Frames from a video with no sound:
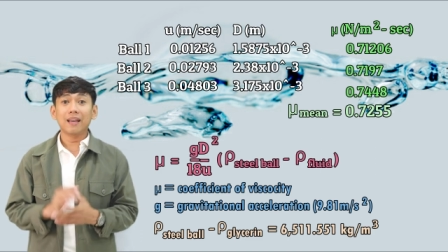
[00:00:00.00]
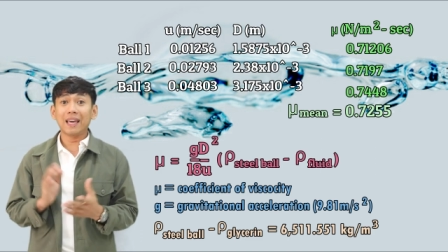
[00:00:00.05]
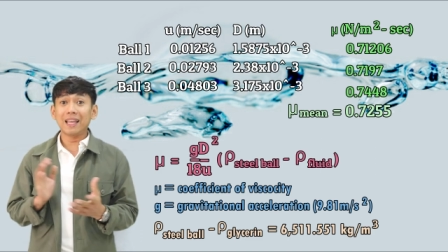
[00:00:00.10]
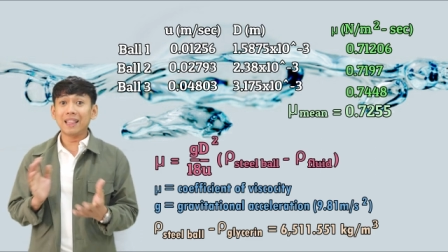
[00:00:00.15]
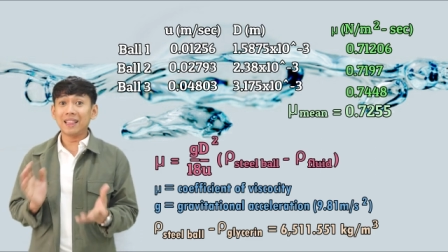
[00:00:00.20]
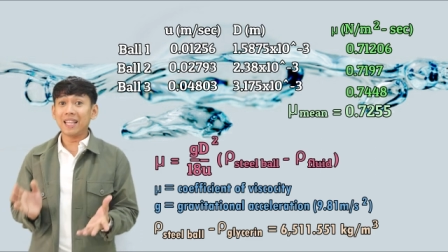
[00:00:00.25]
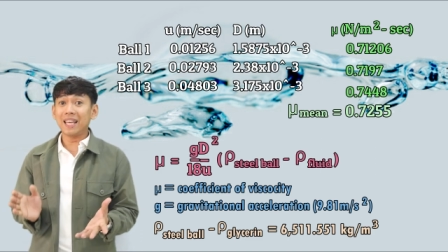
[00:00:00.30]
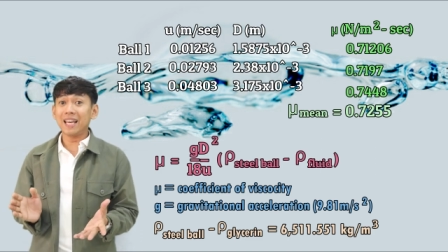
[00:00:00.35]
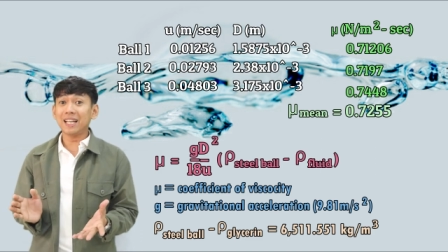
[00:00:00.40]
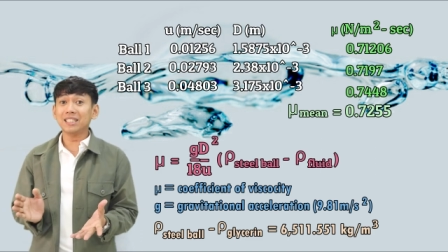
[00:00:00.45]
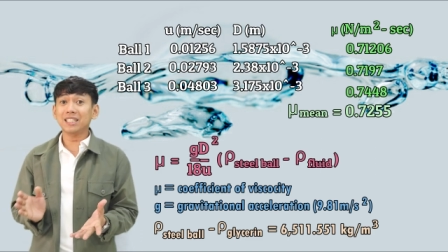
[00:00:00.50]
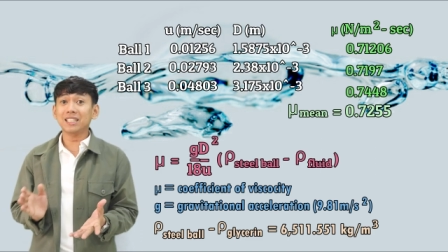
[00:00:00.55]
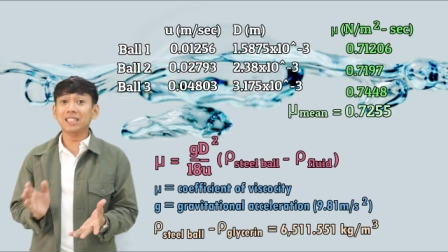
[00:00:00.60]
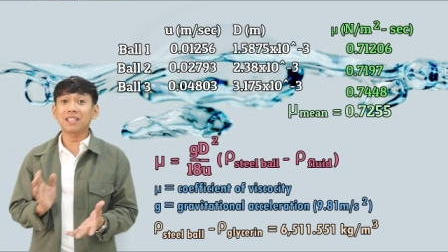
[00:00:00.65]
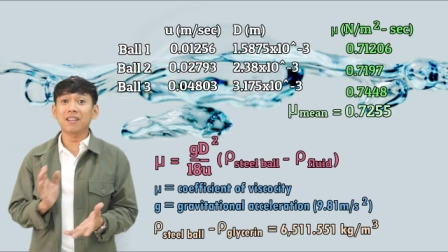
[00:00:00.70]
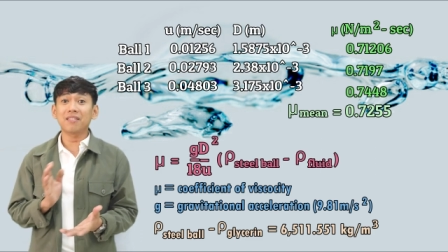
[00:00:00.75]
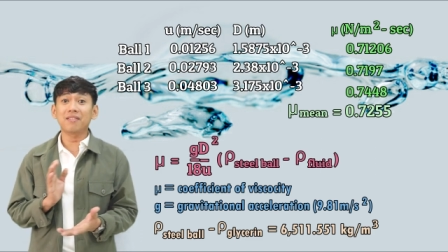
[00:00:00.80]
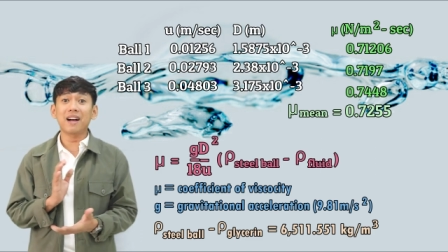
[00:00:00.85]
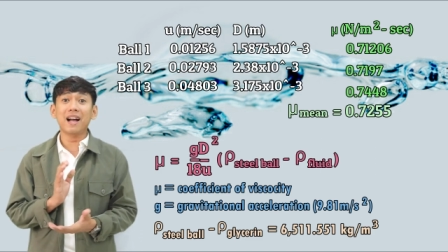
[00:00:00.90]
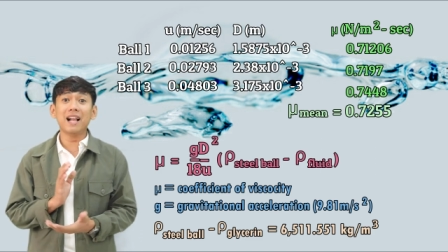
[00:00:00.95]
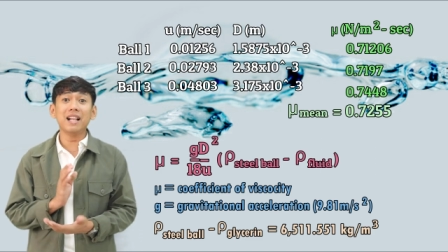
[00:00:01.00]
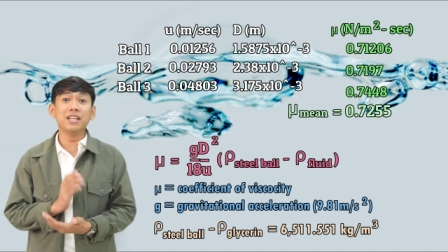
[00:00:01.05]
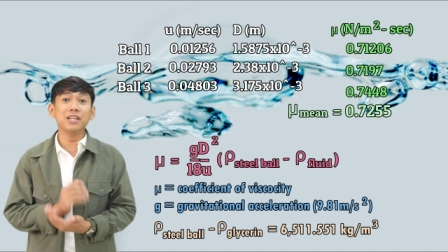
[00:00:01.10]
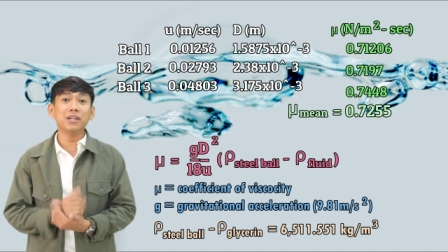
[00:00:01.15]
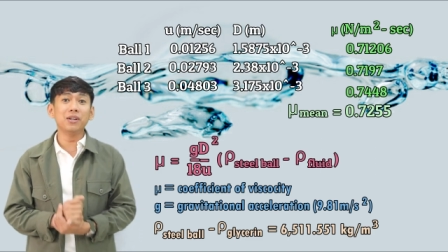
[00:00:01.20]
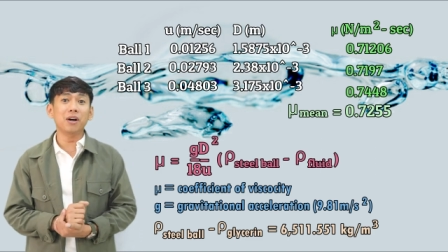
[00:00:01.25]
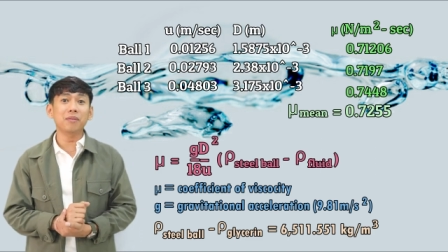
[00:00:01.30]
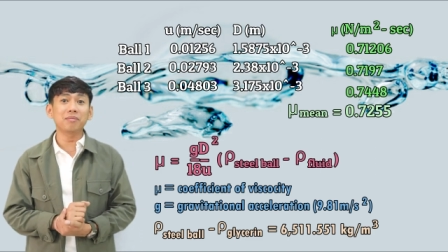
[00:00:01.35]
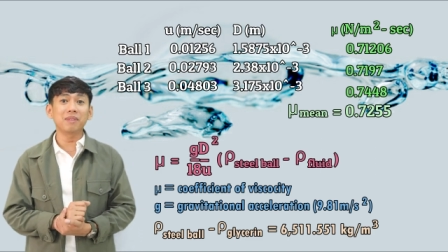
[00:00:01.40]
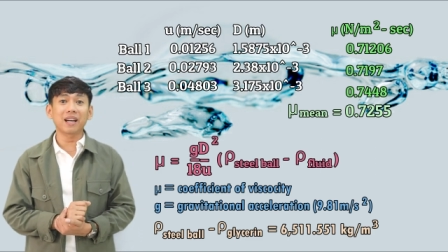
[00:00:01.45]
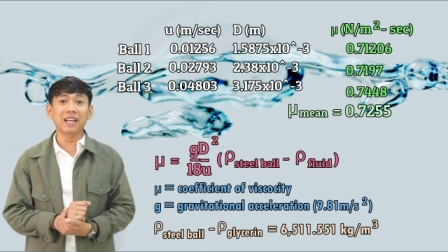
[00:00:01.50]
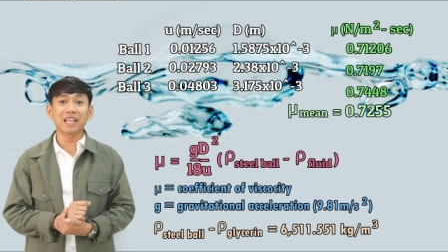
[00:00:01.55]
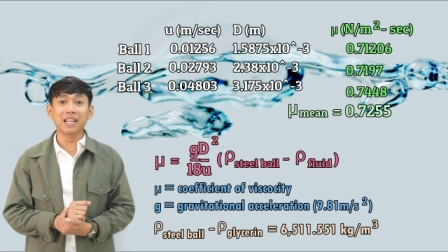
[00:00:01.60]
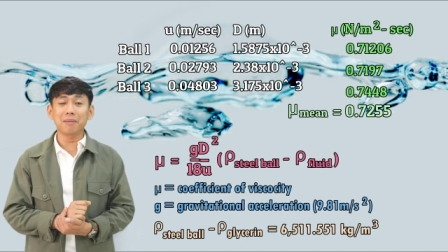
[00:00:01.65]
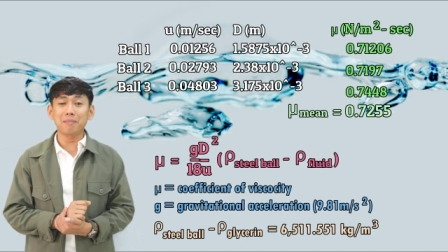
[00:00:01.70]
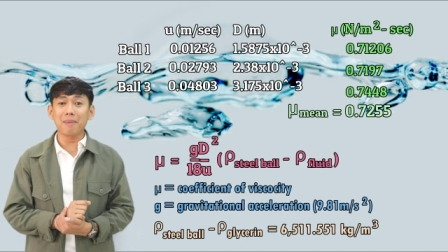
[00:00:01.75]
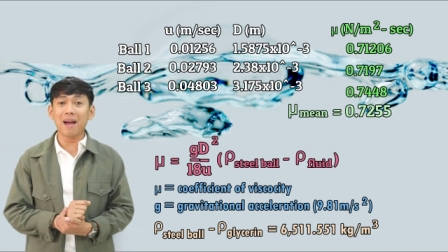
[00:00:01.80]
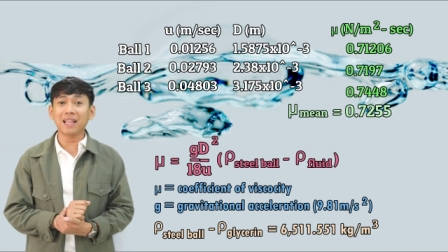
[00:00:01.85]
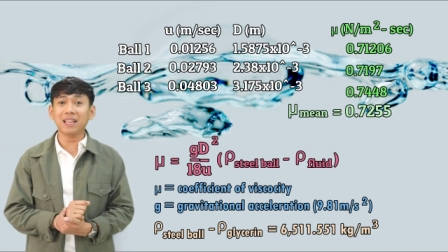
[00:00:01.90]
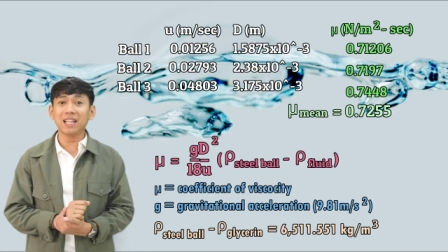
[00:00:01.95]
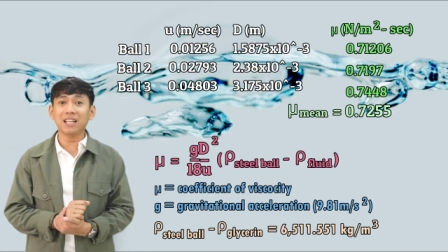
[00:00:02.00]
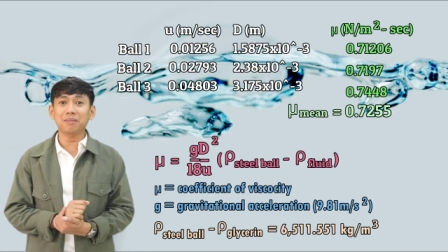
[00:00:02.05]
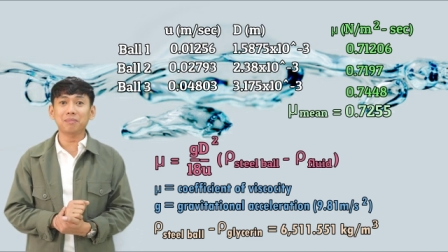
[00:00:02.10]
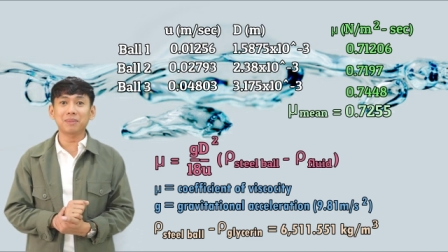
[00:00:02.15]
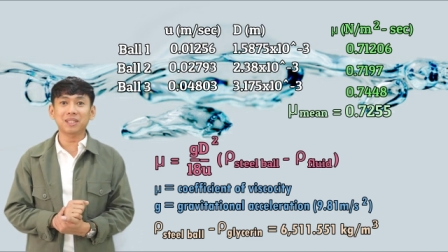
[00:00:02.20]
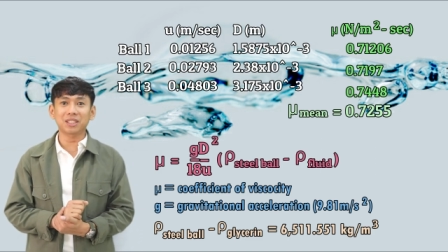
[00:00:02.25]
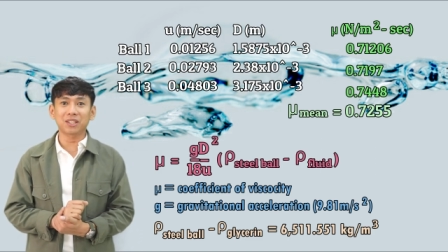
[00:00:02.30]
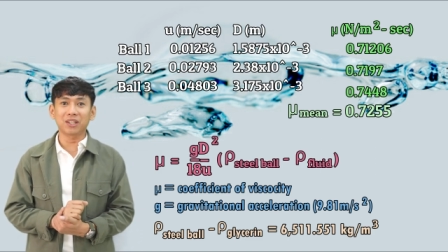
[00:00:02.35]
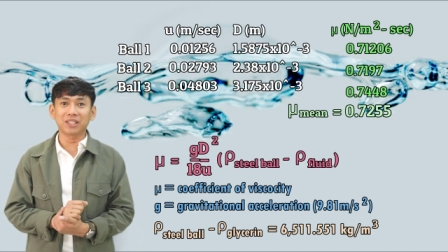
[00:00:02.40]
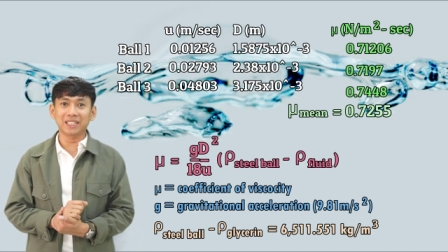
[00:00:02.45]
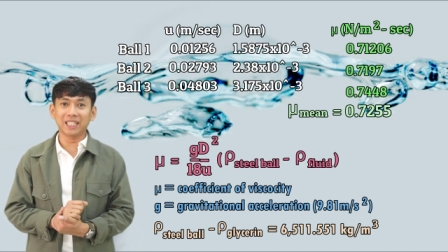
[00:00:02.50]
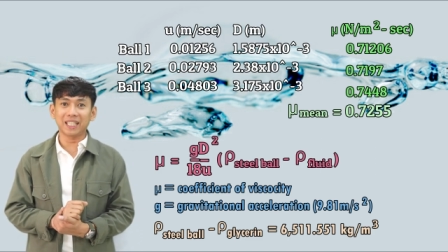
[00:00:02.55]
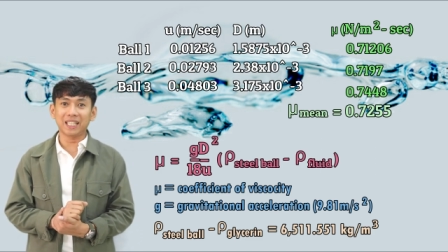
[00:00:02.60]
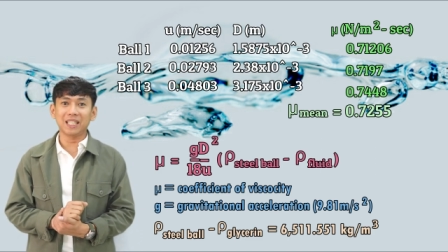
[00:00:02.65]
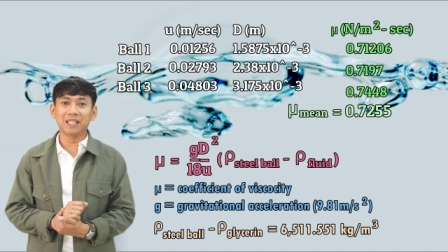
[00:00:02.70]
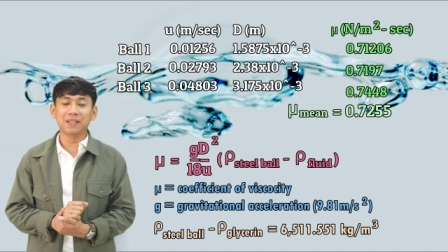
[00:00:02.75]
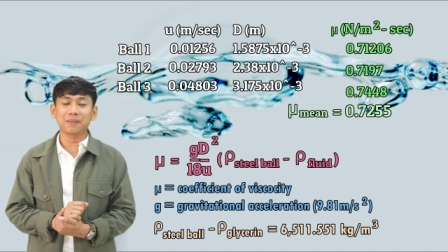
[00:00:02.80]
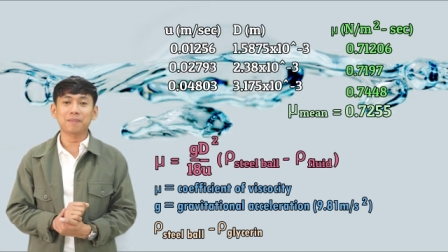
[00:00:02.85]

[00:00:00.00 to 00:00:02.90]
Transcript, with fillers: And next is the value of the kinematic viscosity.